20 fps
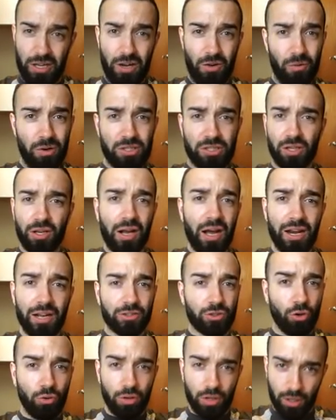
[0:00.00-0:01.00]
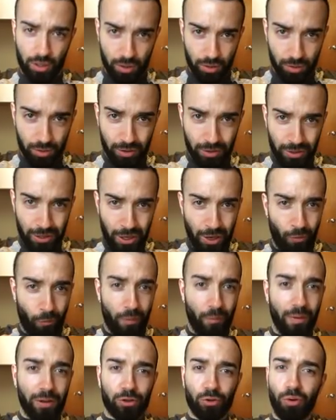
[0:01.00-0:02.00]
We still got Exodia. We
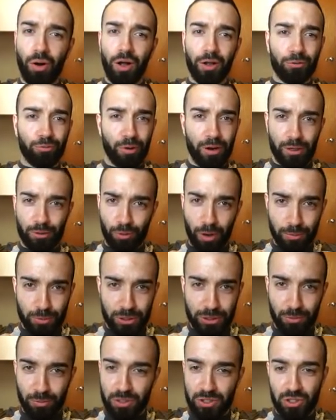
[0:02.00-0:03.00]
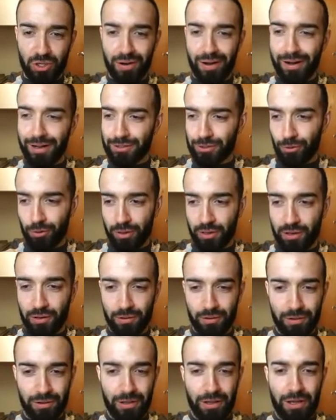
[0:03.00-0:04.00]
went through all three interruptions and we still got Exodia.
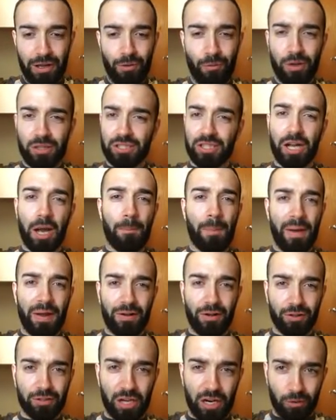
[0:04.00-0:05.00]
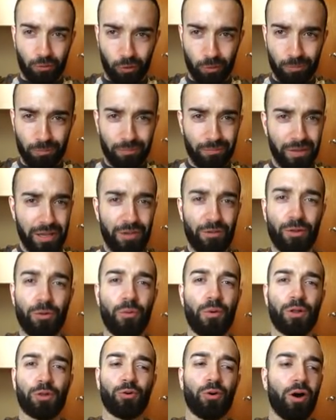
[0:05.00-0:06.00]
We still got Penko Darkworm, even though we
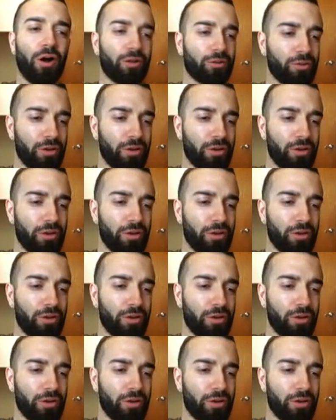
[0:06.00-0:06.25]
went through all